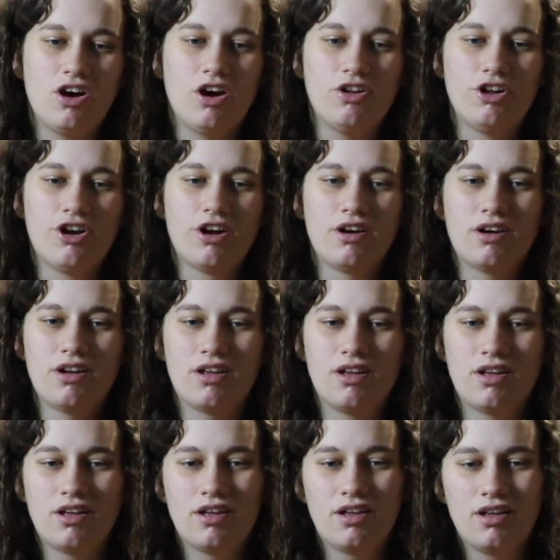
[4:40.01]
color,
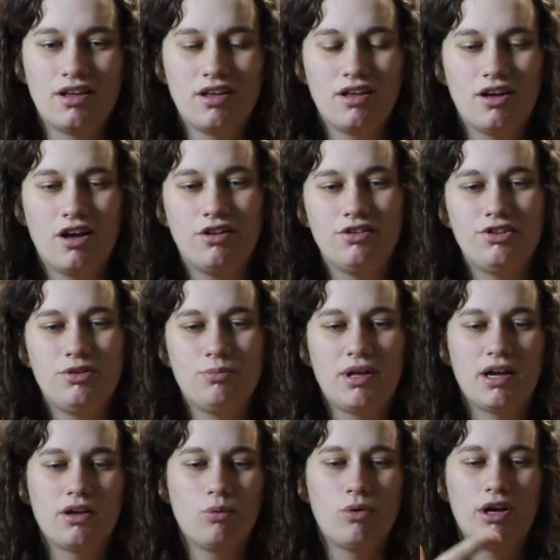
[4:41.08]
other than
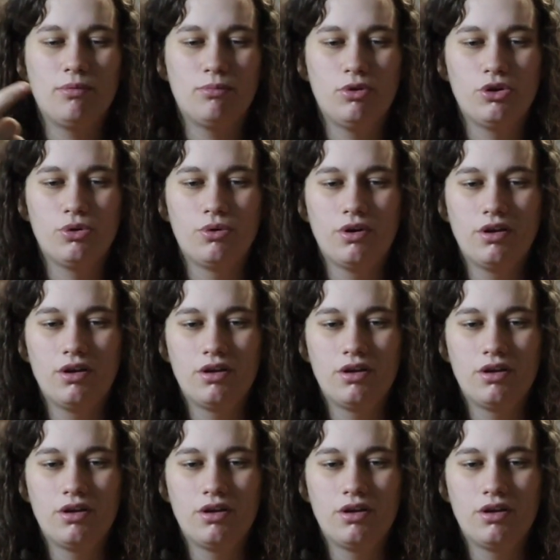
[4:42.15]
black and white and blue.